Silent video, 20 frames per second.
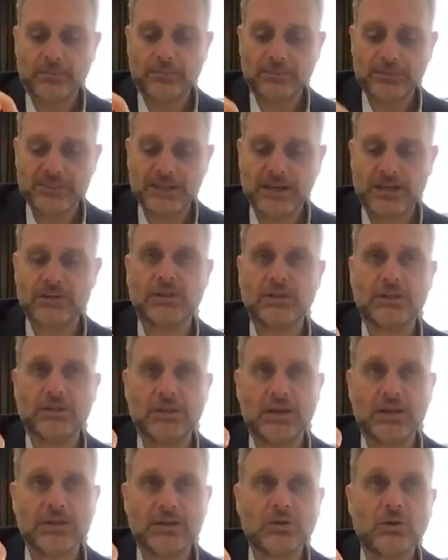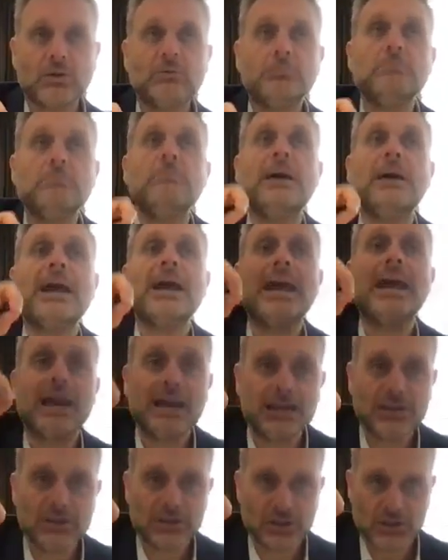section that is called
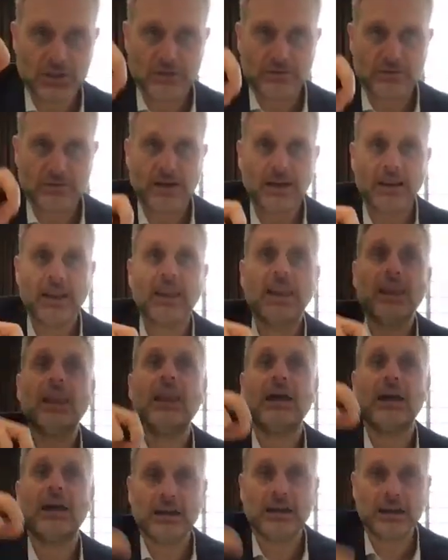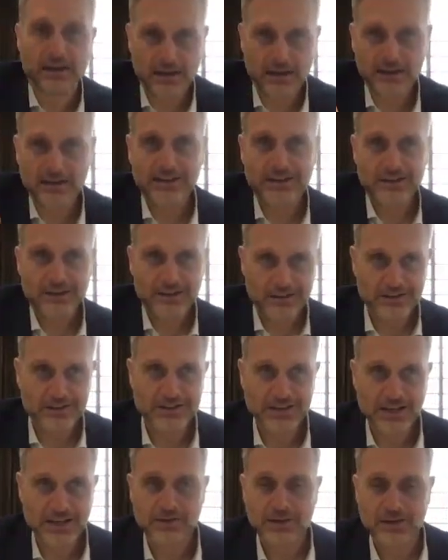Me'ein Sheva, like the
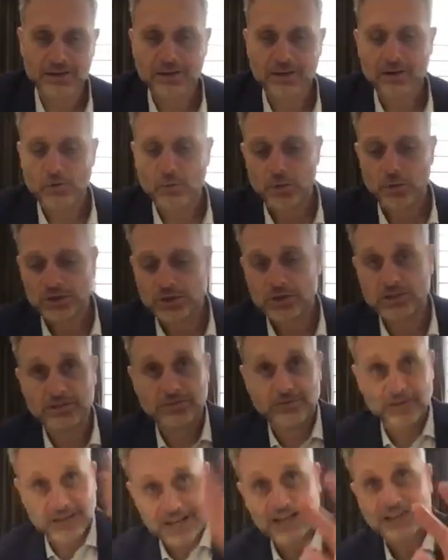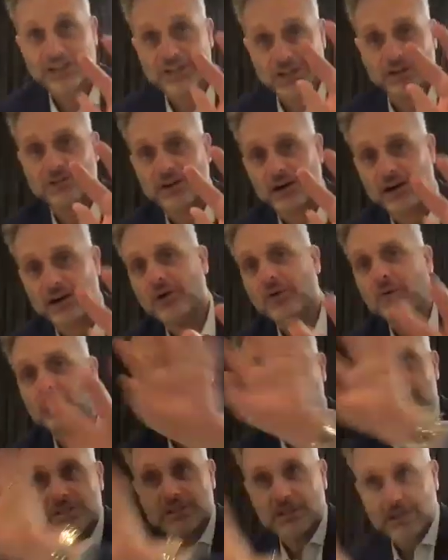7, which is Tfilat Sheva,
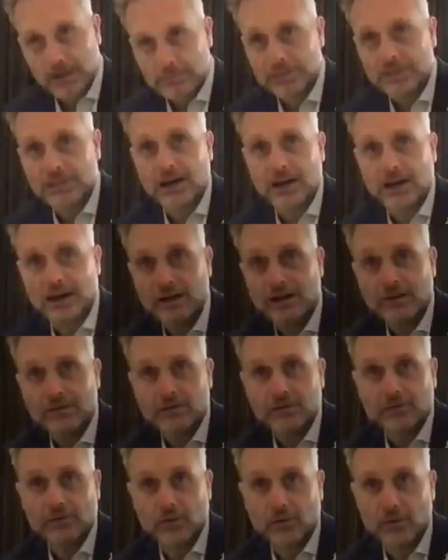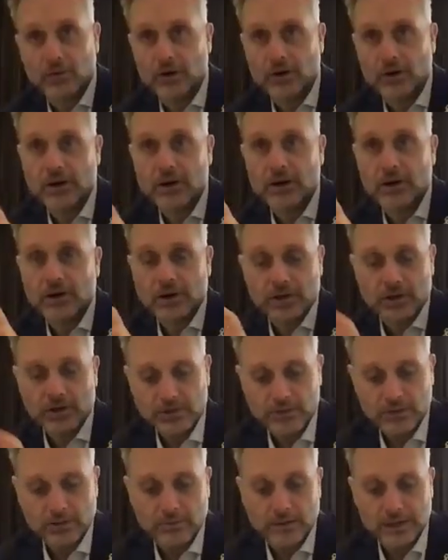which is the Amidah for
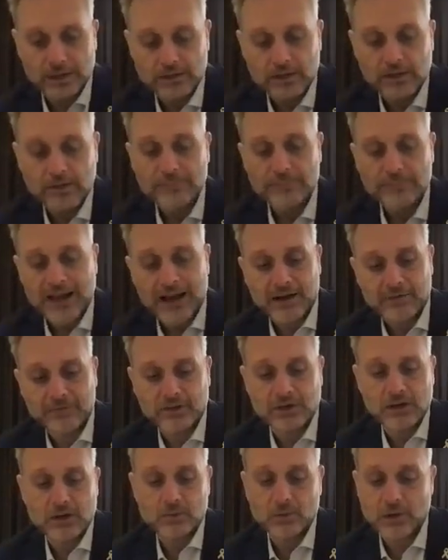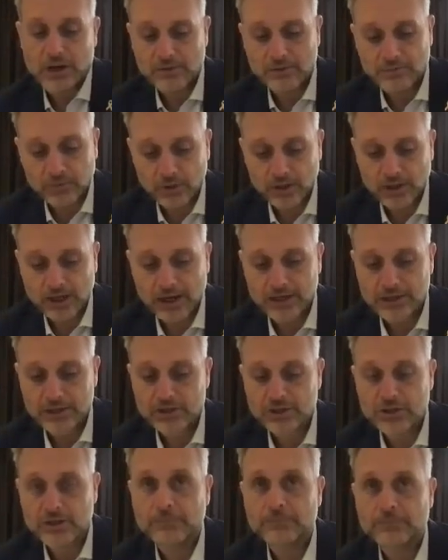Shabbat. After that, we have a full
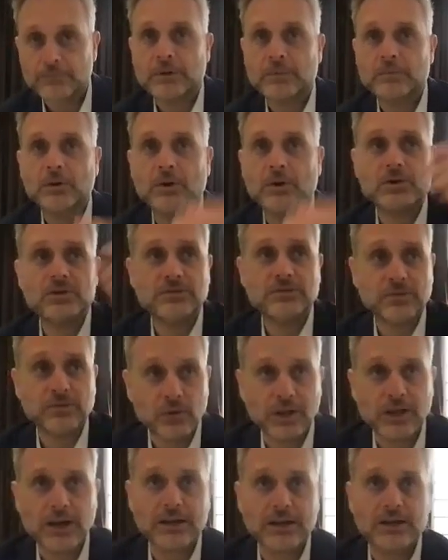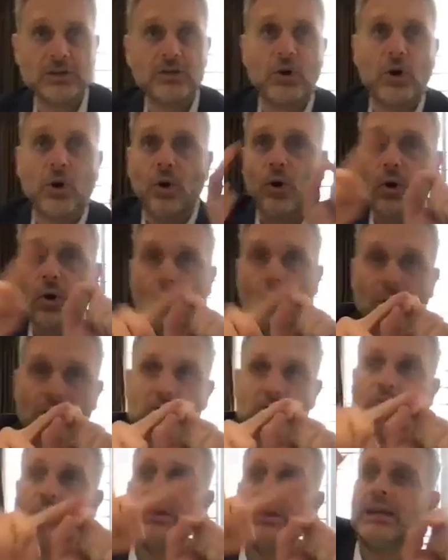Kaddish, because full Kaddish
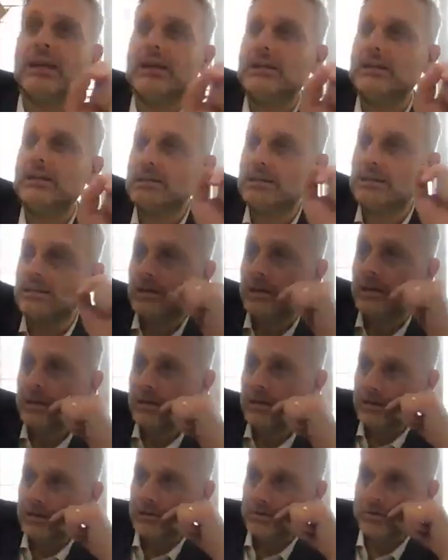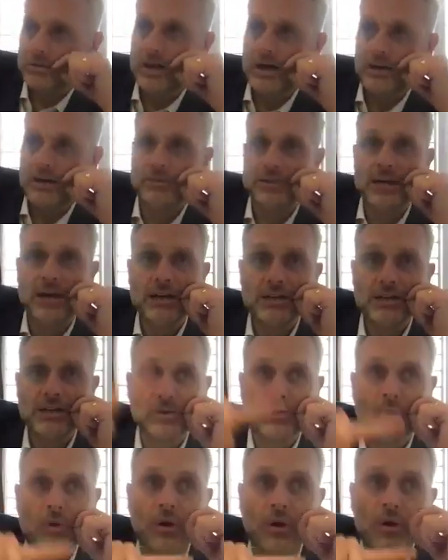always relates to the Amidah.
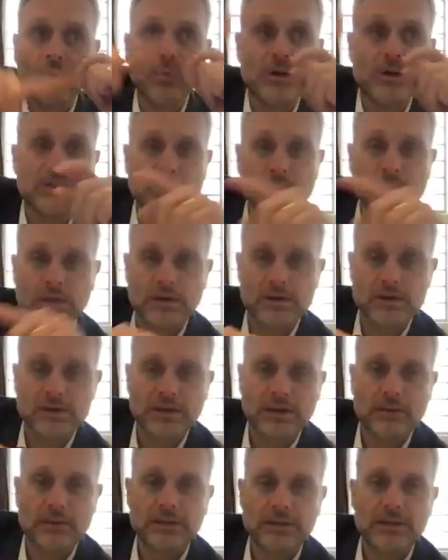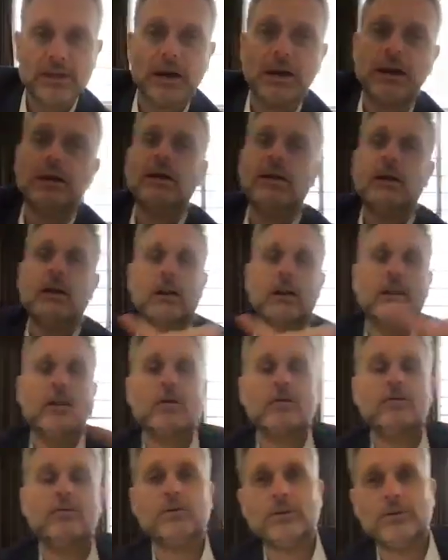So always when there's an Amidah,
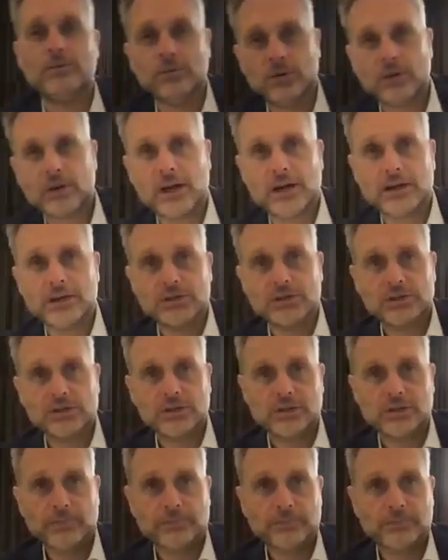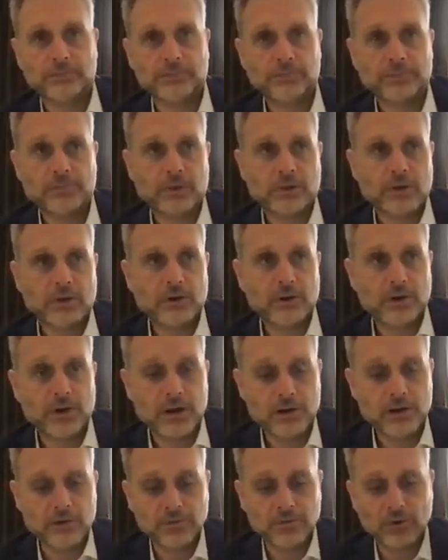look for the full Kaddish.
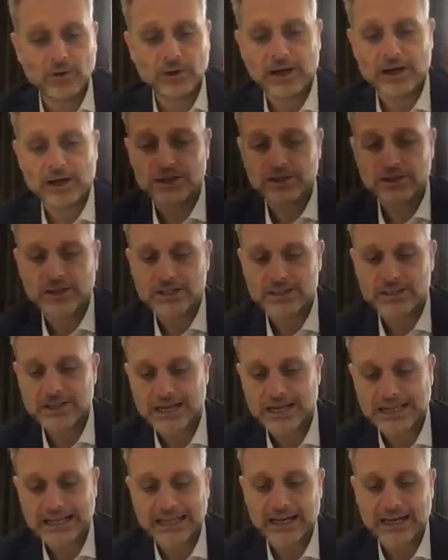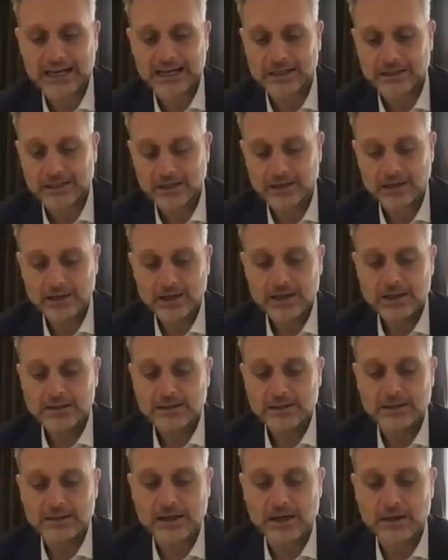Okay, a full Kaddish has that line,
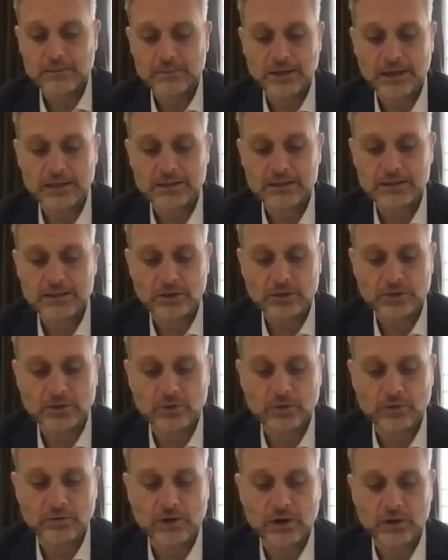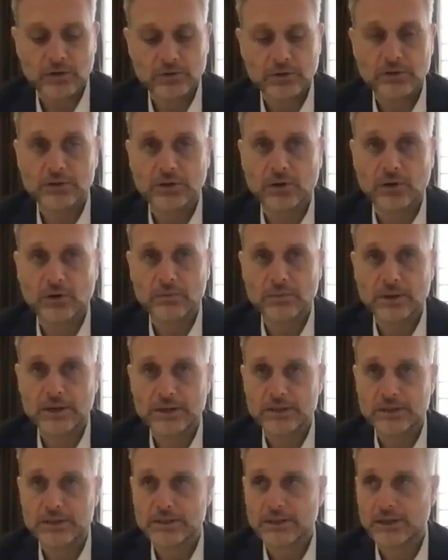Titkabel tzlaoton uvaoton dechol
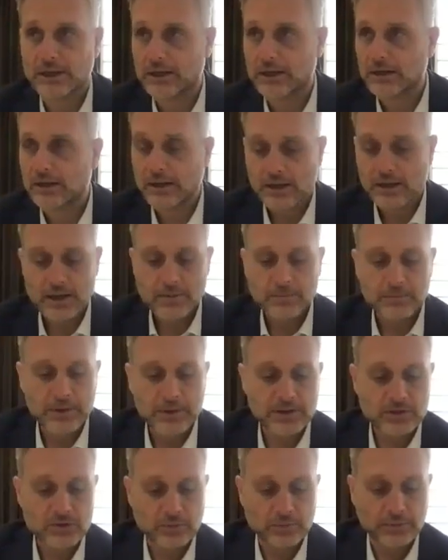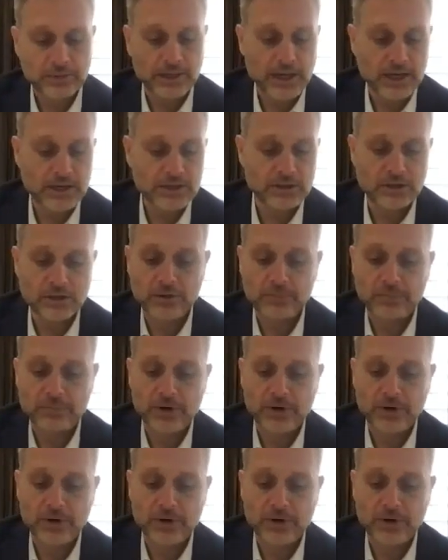beit Yisrael. May the supplication and the